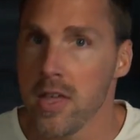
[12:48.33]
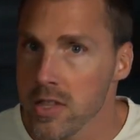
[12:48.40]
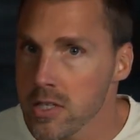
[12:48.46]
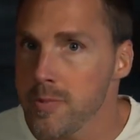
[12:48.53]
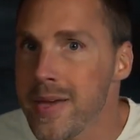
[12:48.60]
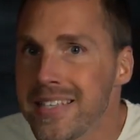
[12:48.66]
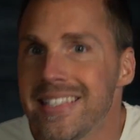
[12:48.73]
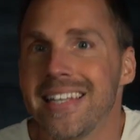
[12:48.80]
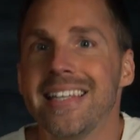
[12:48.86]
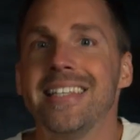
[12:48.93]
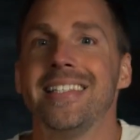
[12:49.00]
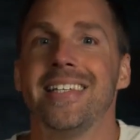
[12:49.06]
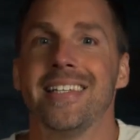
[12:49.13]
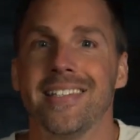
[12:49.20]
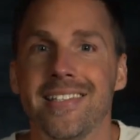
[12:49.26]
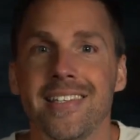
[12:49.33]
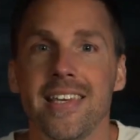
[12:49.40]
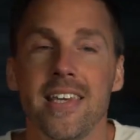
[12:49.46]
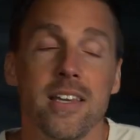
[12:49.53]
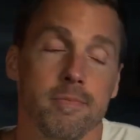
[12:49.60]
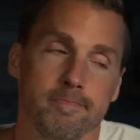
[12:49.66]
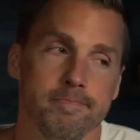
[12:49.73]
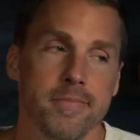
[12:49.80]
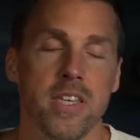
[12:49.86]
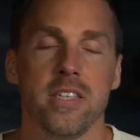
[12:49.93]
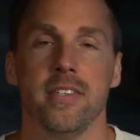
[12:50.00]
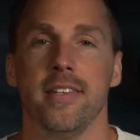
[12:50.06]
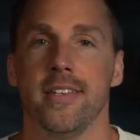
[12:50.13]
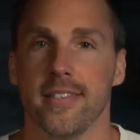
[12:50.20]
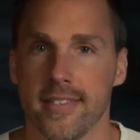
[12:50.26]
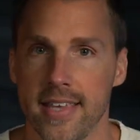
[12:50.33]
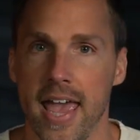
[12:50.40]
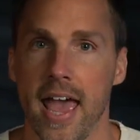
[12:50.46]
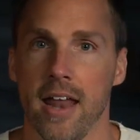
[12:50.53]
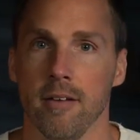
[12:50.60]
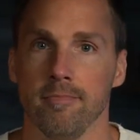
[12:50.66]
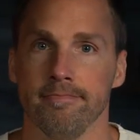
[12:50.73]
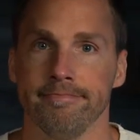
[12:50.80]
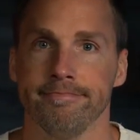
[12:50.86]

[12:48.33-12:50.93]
This makes it easy to see and easy to scan.